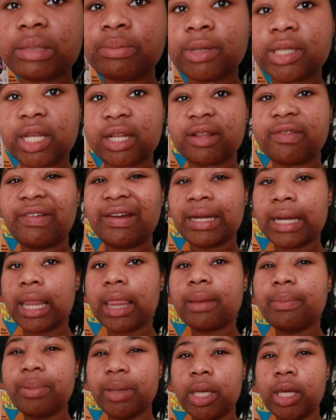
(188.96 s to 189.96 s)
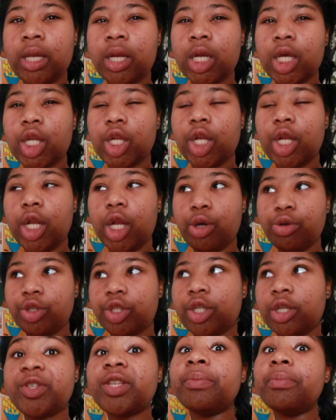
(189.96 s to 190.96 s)
smells like vanilla bean
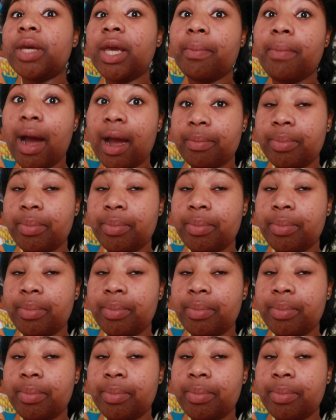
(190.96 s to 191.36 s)
lotion to me in my